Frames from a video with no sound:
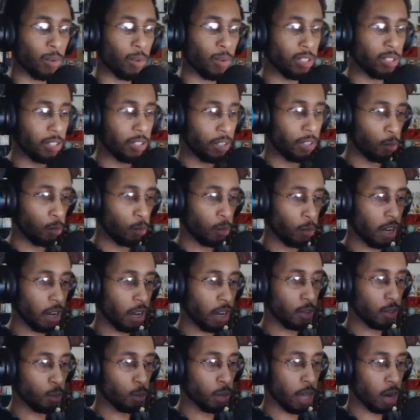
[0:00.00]
No, not
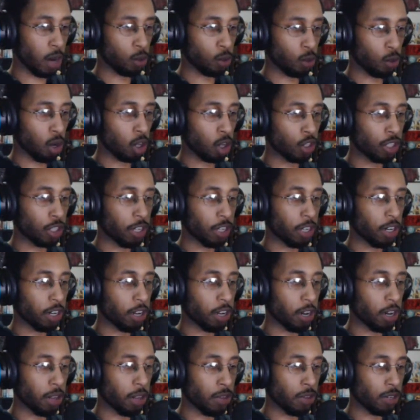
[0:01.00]
really. Without
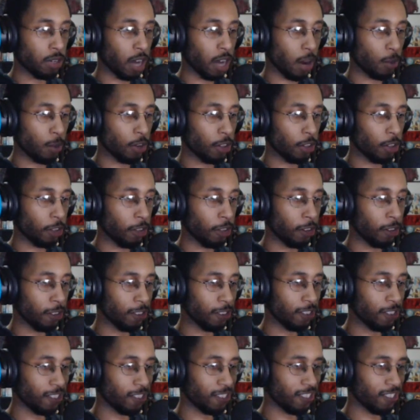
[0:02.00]
launching into anything, not
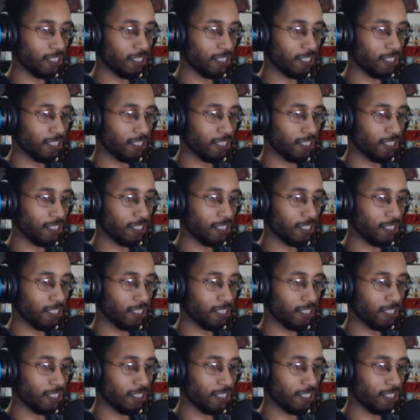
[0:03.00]
really.